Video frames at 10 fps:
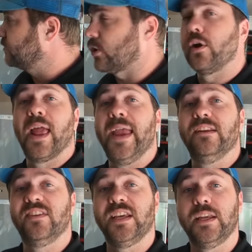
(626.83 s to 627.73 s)
They start at
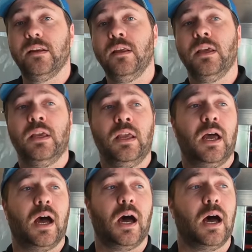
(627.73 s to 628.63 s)
eighteen.
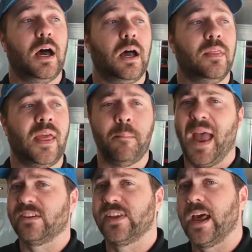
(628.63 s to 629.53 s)
Uh, they
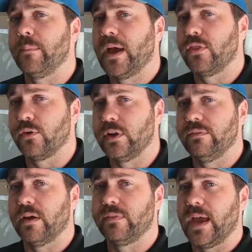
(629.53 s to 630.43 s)
max out about
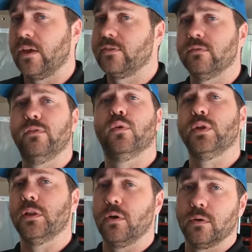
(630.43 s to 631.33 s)
thirty-five thousand
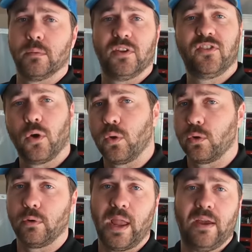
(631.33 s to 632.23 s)
fully loaded with
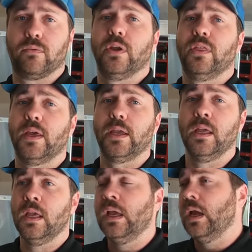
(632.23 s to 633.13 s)
solar, everything.
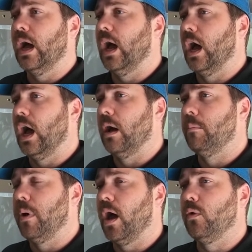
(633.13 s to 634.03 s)
Uh,
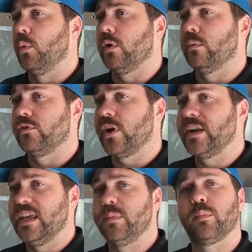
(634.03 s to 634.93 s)
but we're, we're
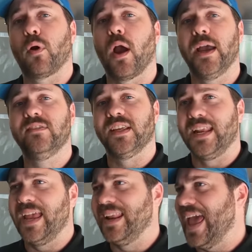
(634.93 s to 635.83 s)
trying to keep the price
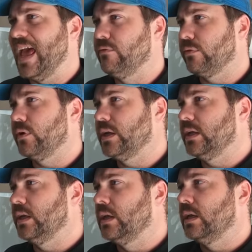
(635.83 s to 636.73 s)
at, at
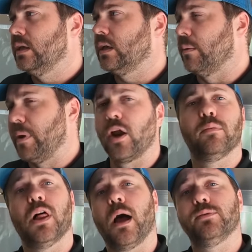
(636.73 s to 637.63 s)
every
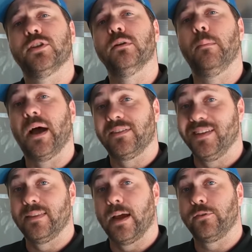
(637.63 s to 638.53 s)
comparable option about
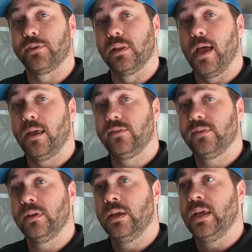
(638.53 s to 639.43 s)
ten thousand
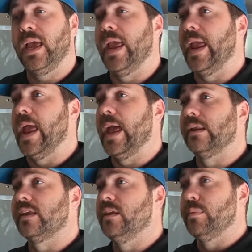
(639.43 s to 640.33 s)
less,
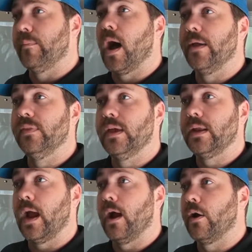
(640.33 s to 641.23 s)
and keep in mind
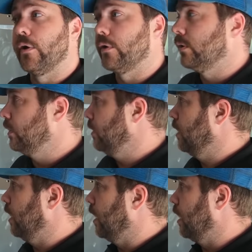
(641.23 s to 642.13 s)
that our
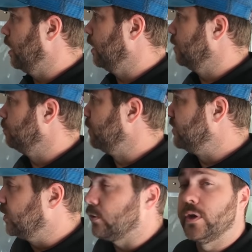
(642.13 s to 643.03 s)
uh,
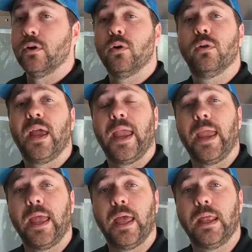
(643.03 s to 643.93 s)
material
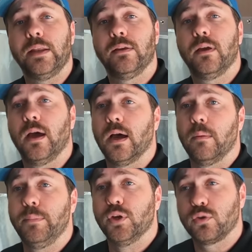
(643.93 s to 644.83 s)
and
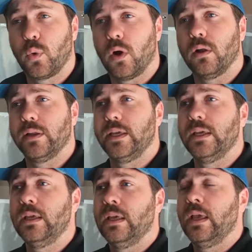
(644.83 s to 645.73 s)
uh, build
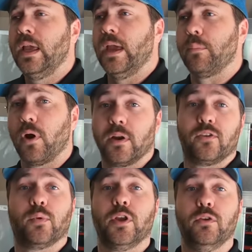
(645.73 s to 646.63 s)
quality and
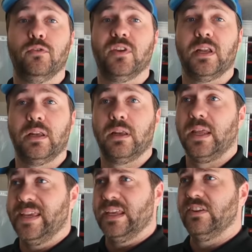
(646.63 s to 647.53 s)
products we're using
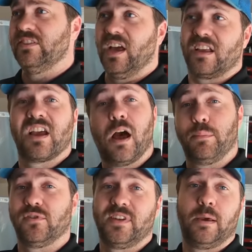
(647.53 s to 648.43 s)
is a
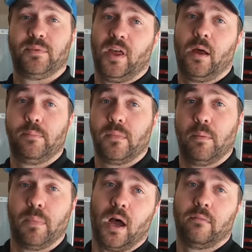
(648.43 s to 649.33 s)
couple steps up
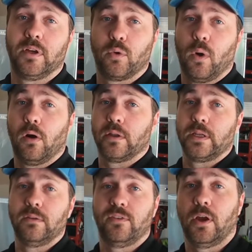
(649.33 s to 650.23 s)
above in
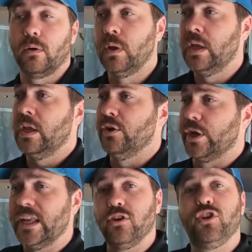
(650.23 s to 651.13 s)
quality. So you're
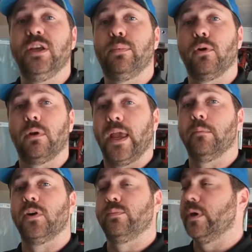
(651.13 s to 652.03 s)
getting it cheaper
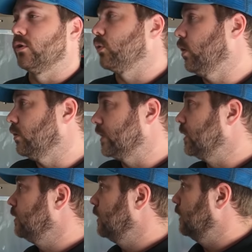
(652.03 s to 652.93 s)
and much better quality.